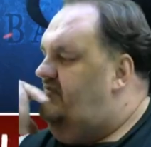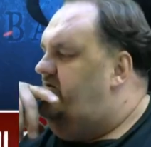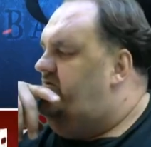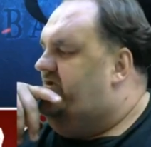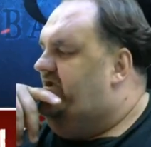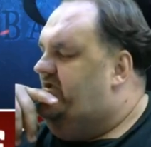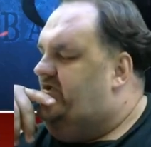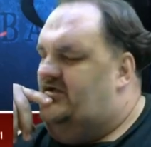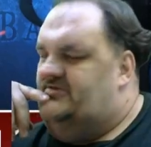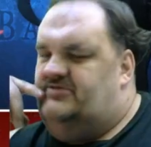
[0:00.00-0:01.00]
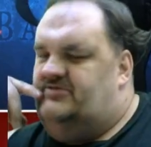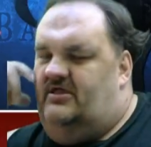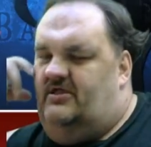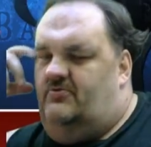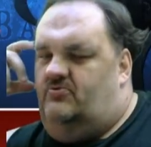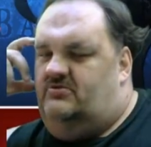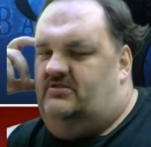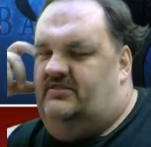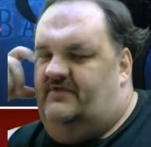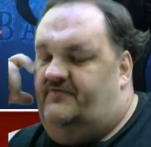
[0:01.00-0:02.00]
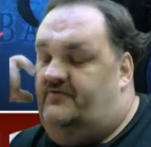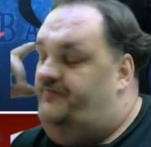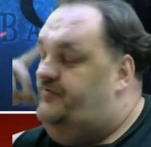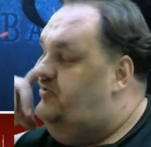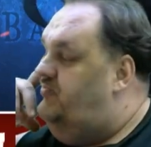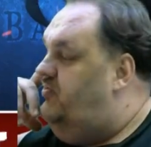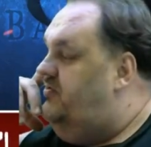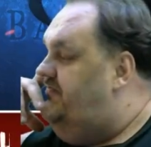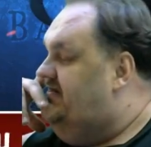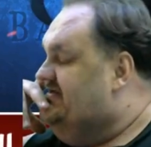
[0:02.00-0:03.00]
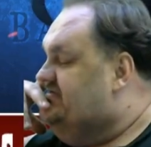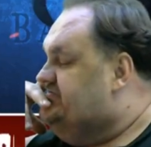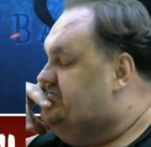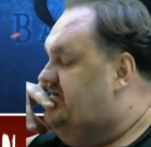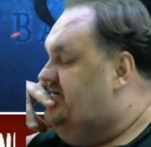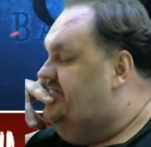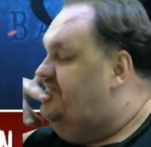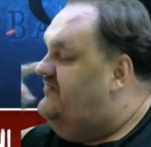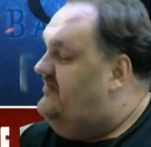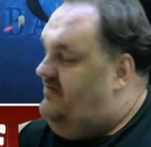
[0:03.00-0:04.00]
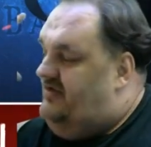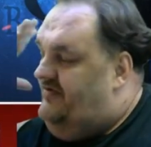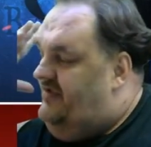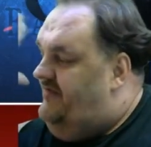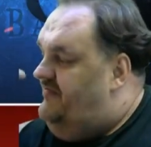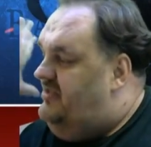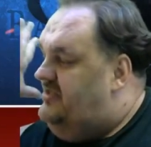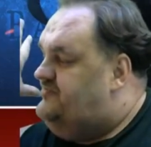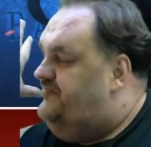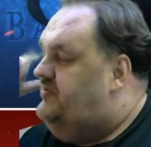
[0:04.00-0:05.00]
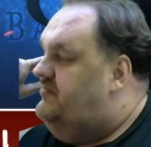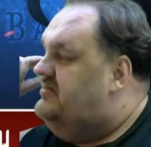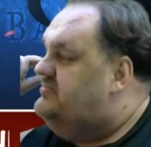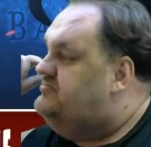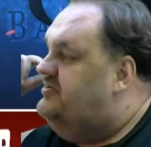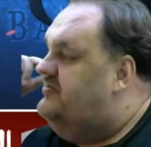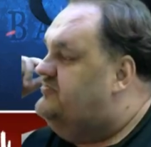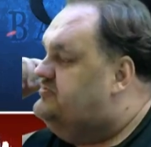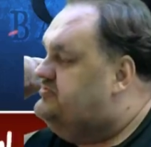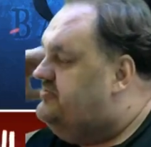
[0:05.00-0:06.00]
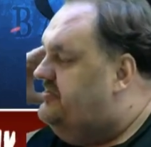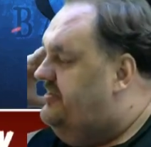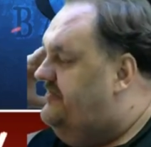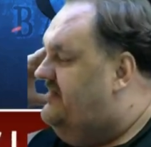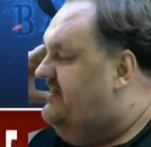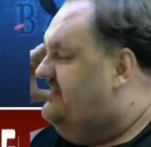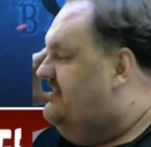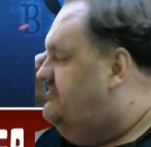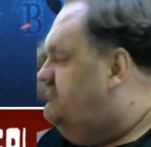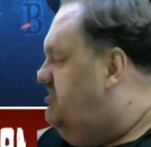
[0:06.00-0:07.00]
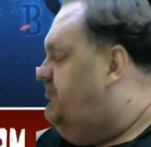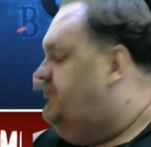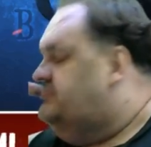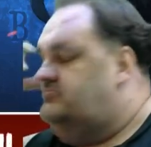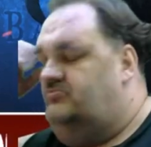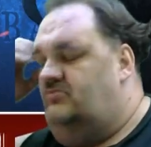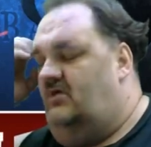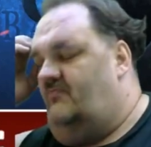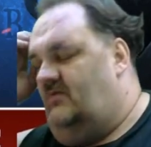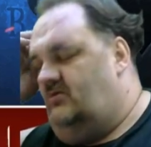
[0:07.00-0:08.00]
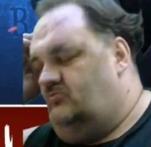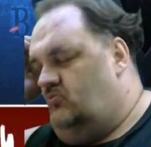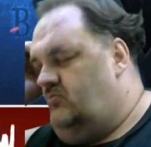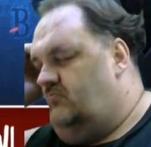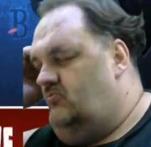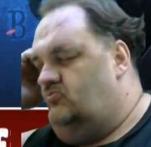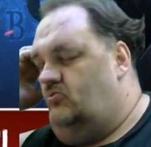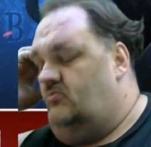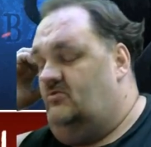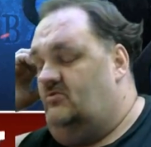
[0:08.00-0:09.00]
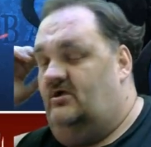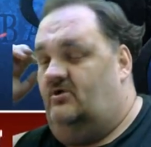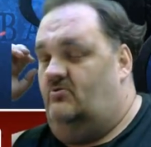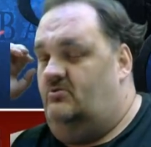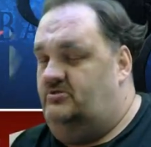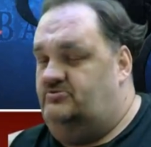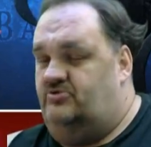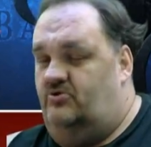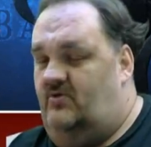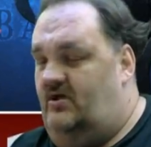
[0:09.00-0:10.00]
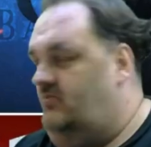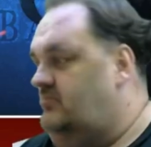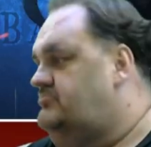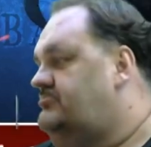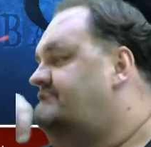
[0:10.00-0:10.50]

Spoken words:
okay, guys, I am going to give it a few more minutes in the last few minutes here of the stream, and I know this is not my normal. Normally I go at least 2 hours,